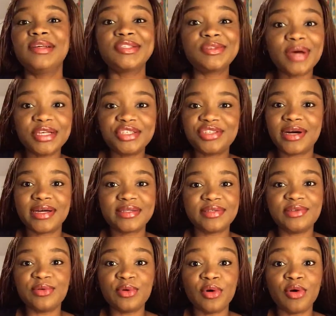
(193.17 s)
So as you
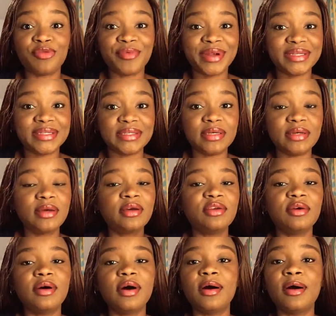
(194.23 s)
guys know already,
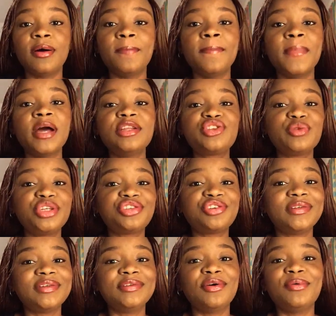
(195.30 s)

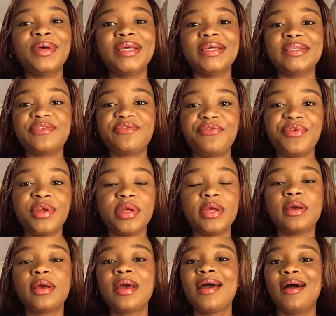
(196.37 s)
tuition in Norway is
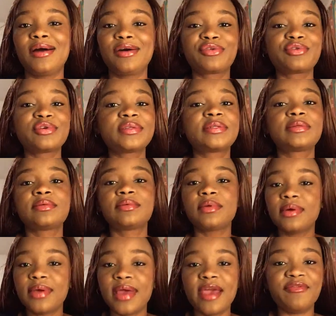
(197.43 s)
free across
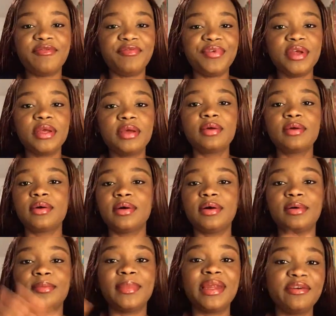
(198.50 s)
every
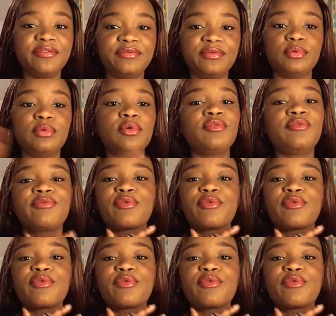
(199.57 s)
level,